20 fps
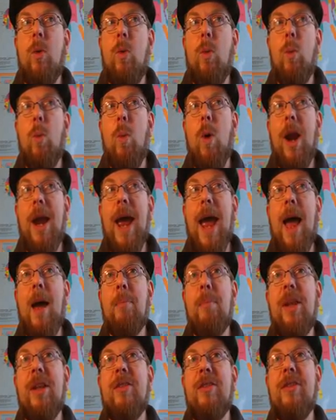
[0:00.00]
what
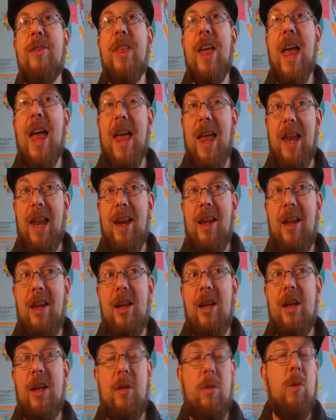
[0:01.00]
happens then?
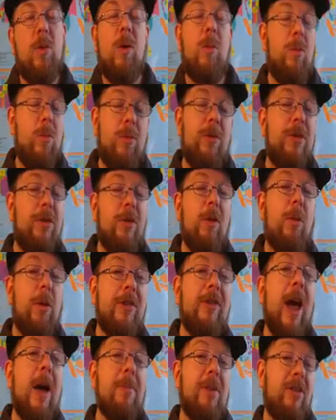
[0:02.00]
So what's
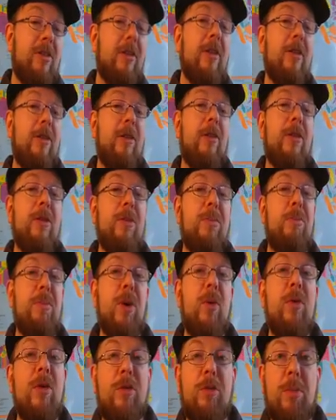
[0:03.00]
happened since is
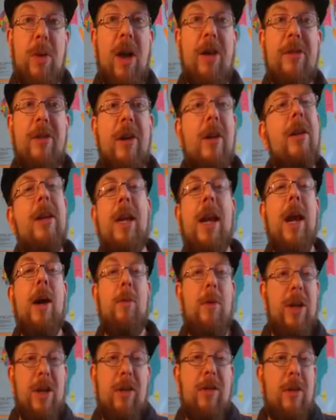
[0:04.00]
Putin is president, and
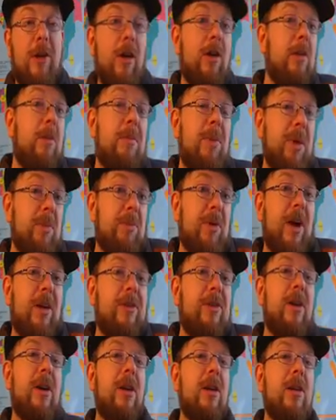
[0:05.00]
now he's going to be
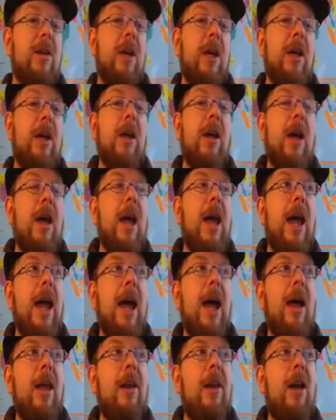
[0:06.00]
president.
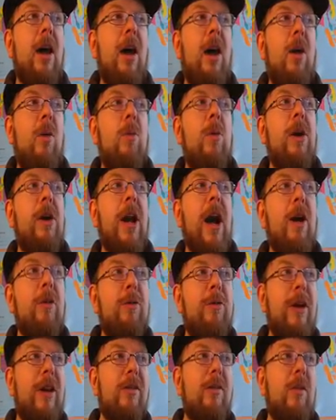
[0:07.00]
And we're now
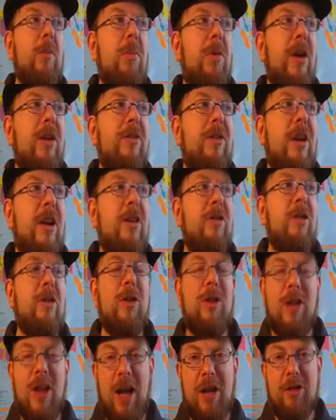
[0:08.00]
facing
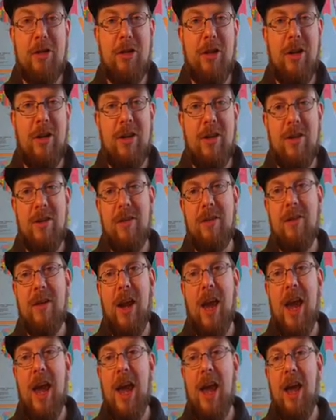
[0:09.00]
presidential elections,
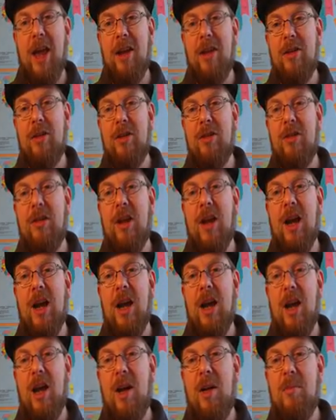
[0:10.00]
and
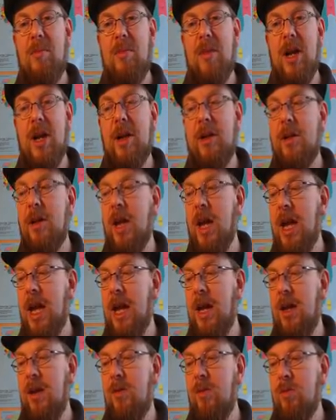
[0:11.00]

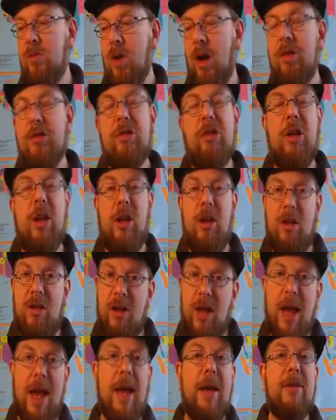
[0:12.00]
a
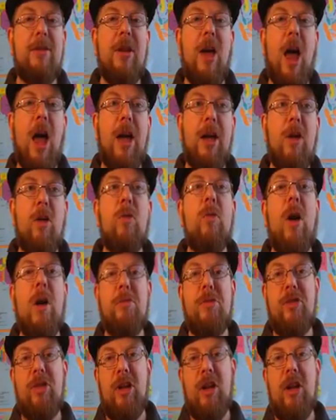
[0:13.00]
Russian
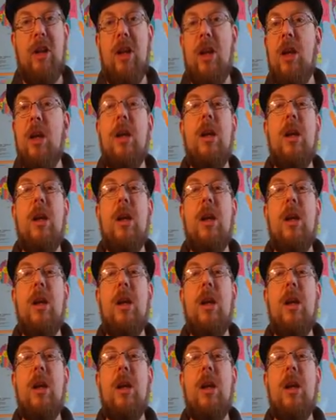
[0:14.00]
anti-corruption